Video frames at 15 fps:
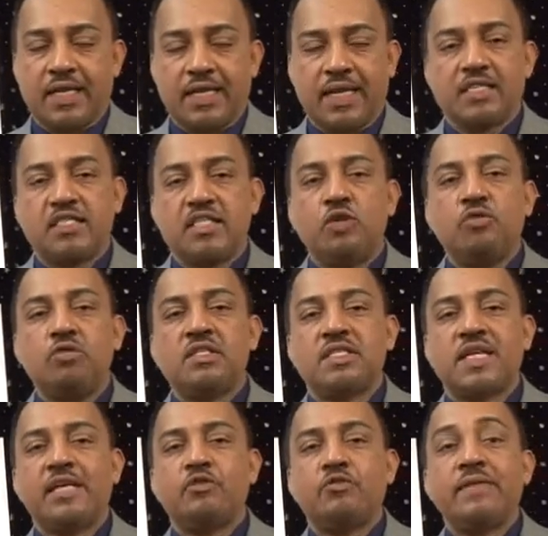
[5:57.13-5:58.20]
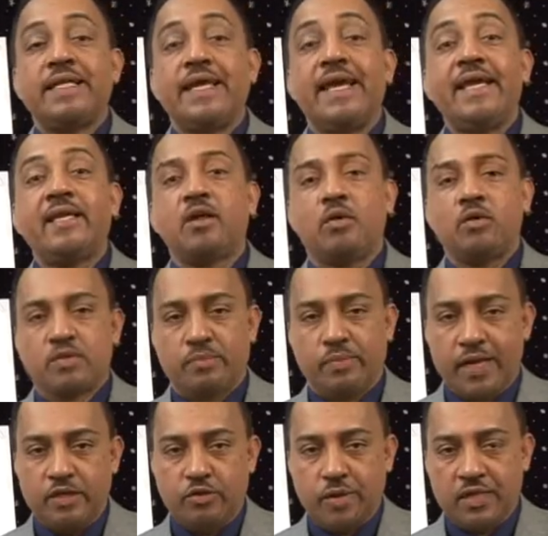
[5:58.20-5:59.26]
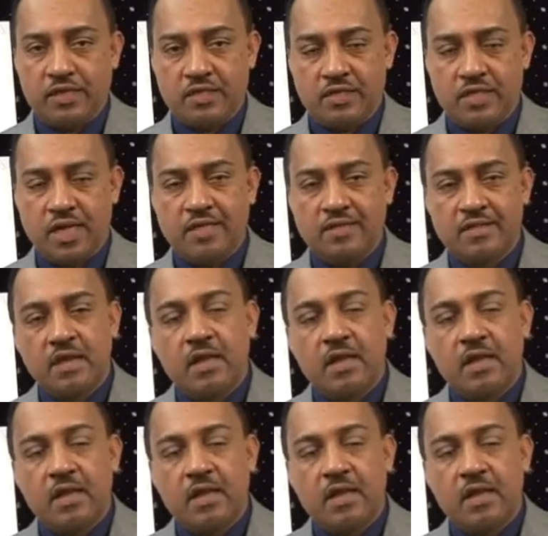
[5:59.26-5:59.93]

Let's say you decide to eat 8 hours prior to exercise.